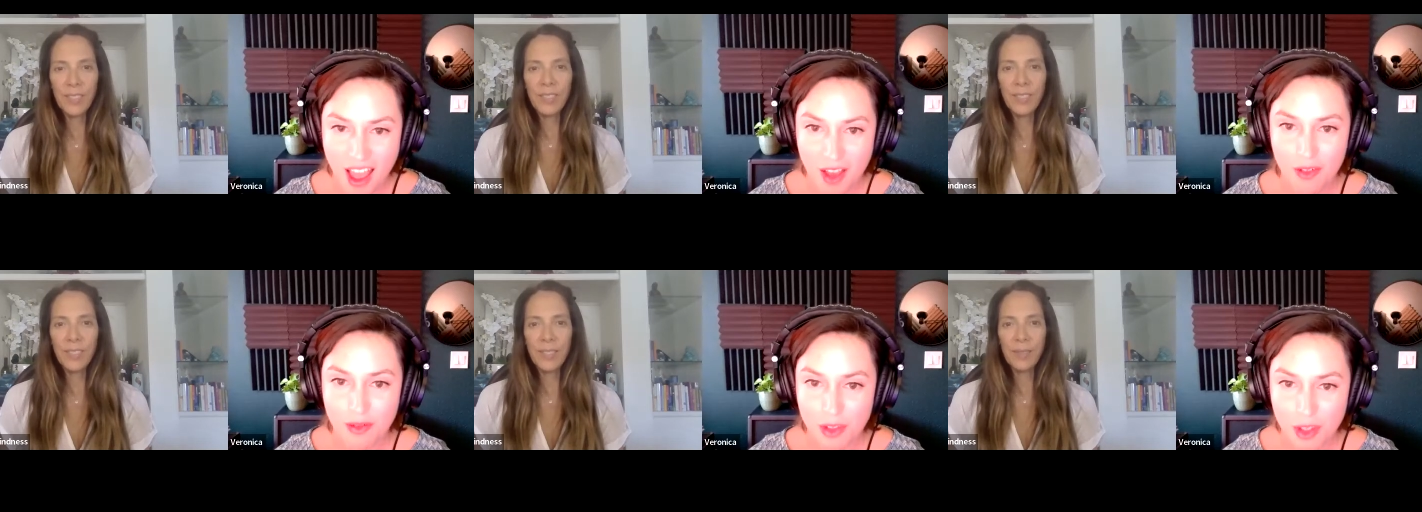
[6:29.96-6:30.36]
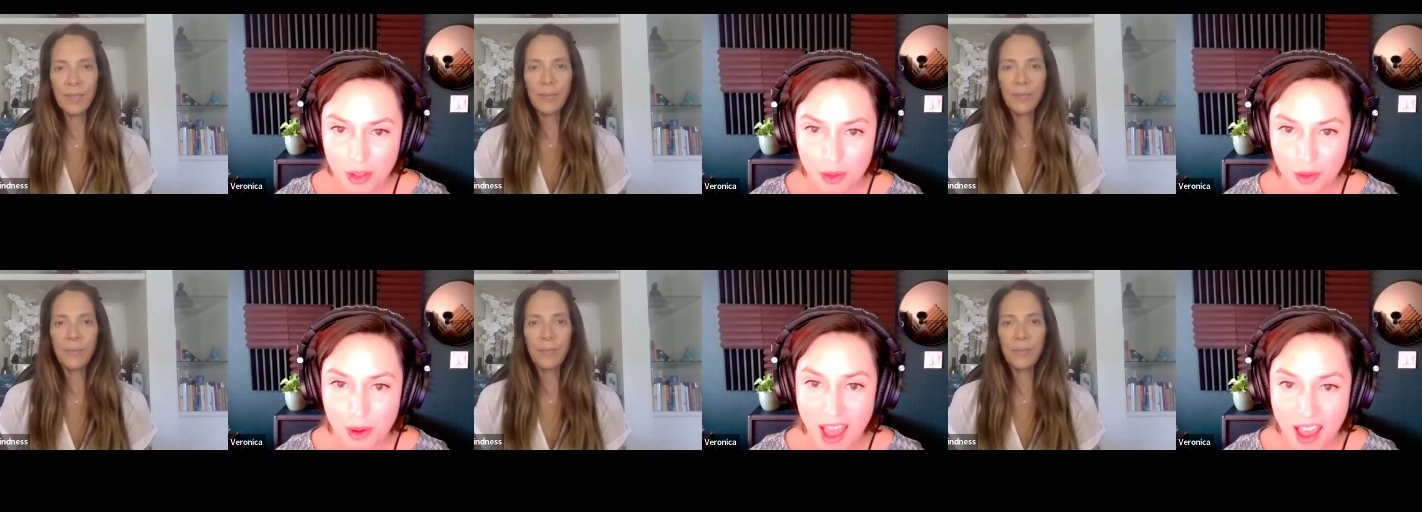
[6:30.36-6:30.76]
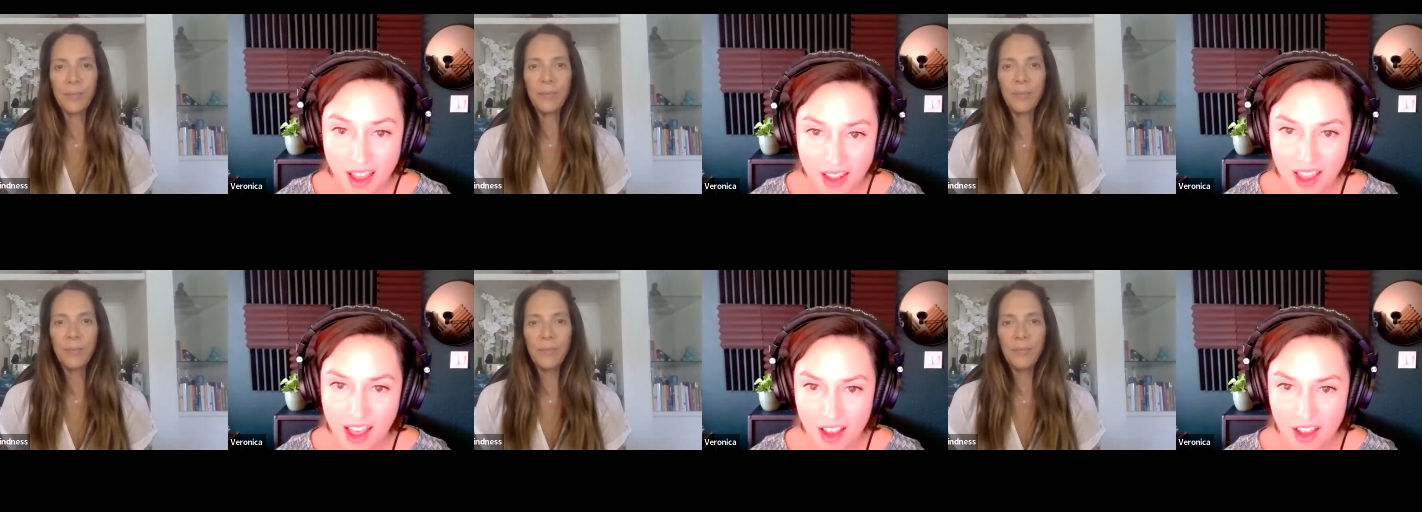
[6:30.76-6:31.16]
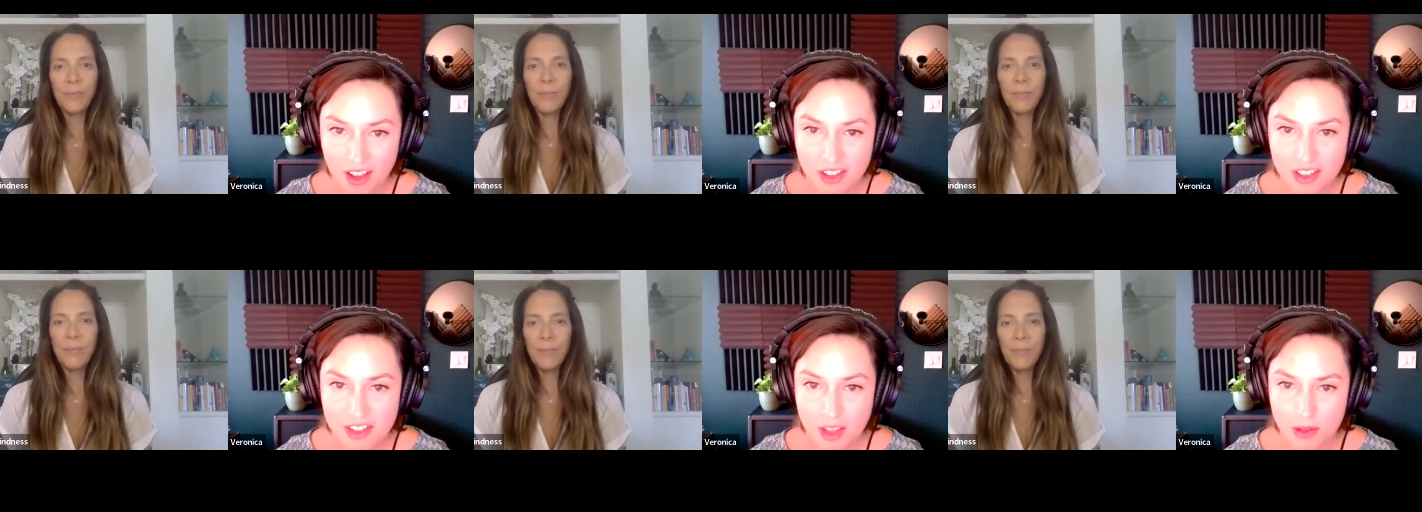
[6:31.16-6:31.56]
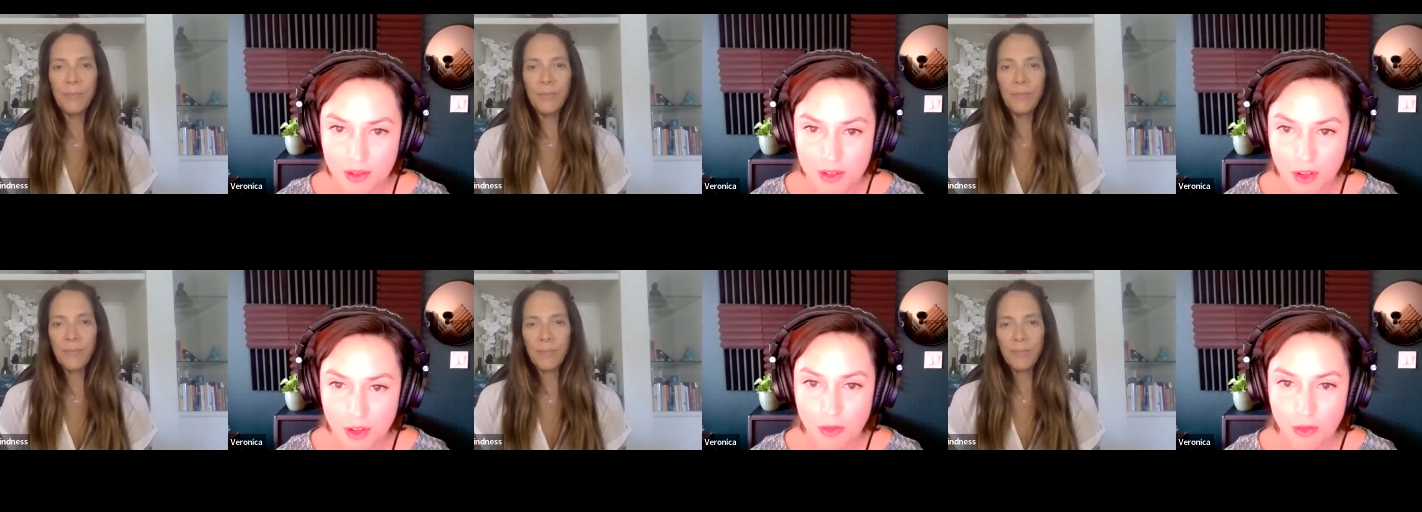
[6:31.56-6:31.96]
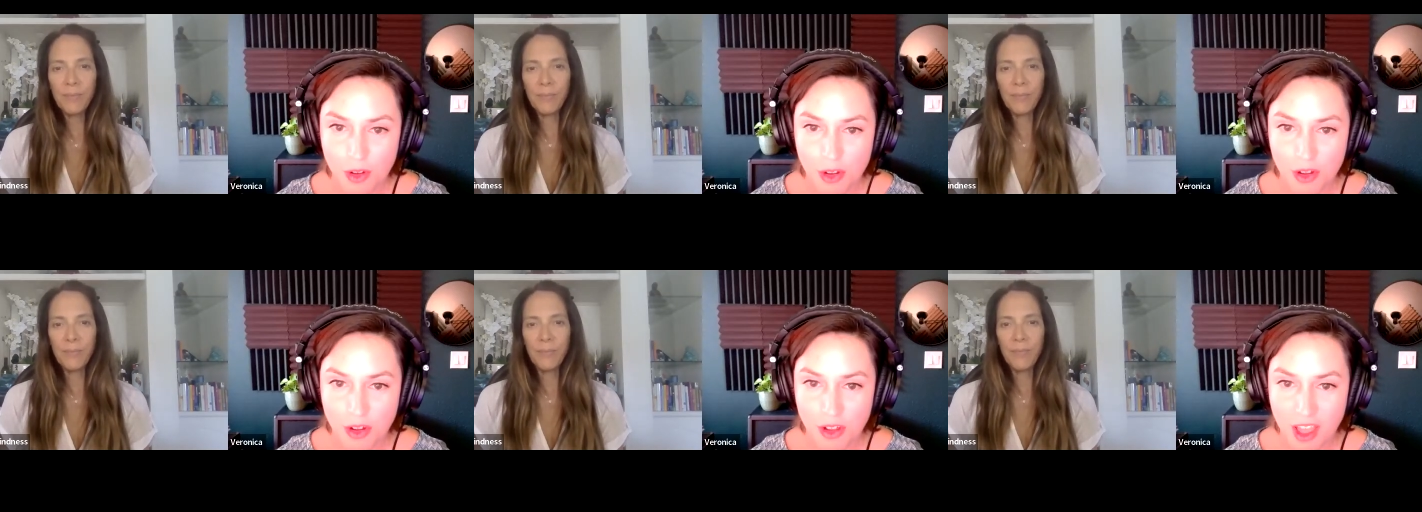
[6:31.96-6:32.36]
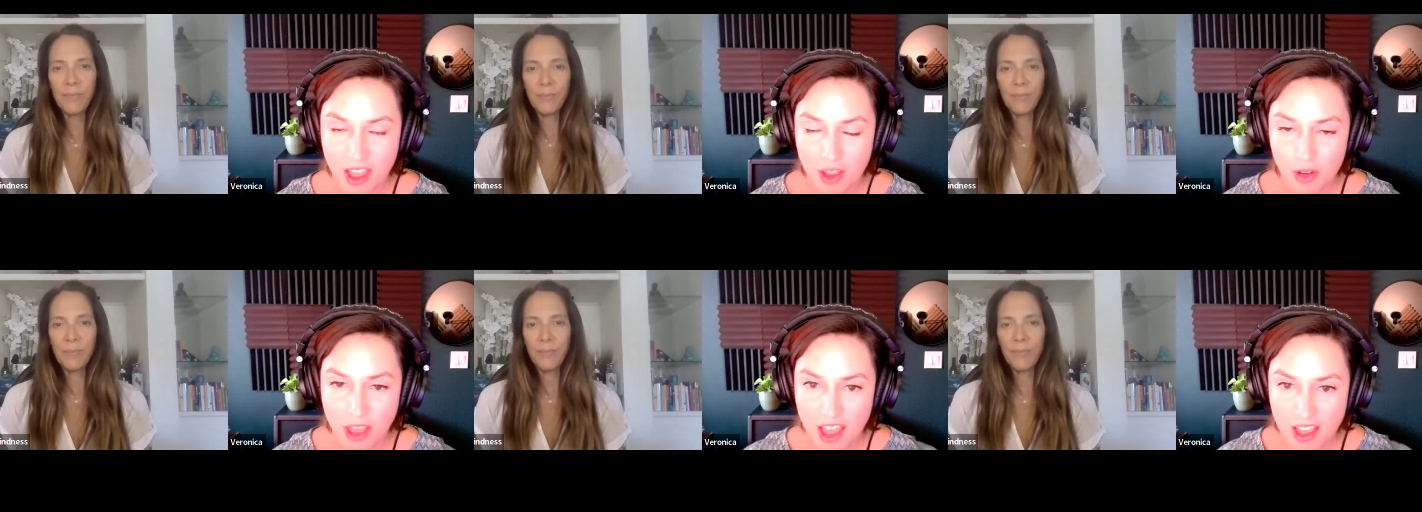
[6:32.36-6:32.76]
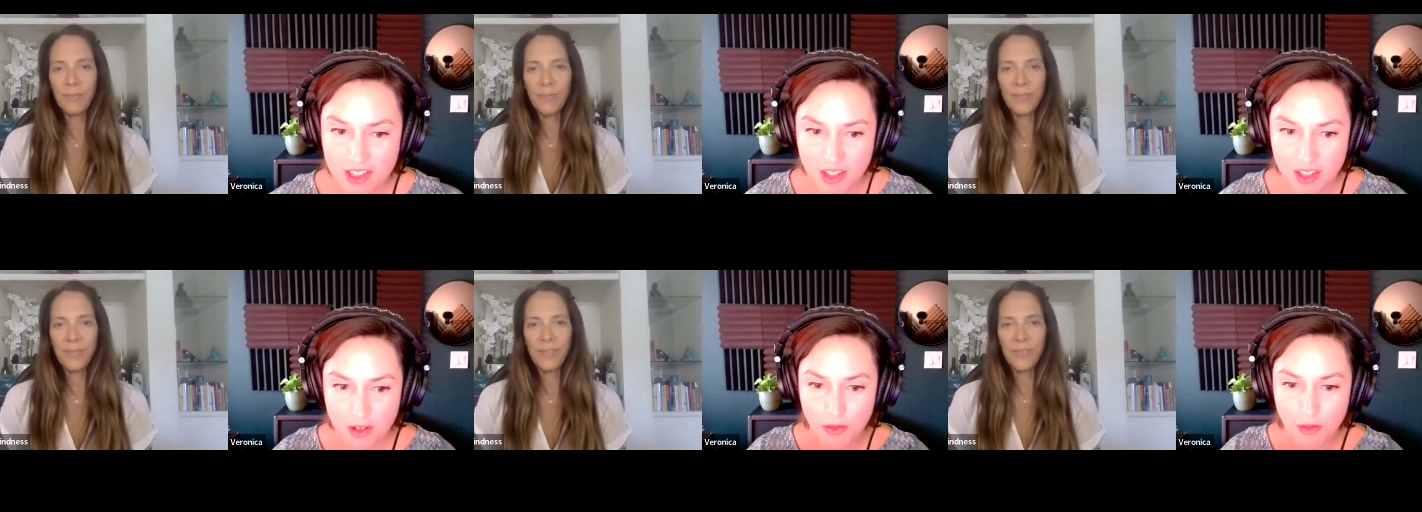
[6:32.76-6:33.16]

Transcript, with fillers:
Speaker 1: F U L L. So soulful as in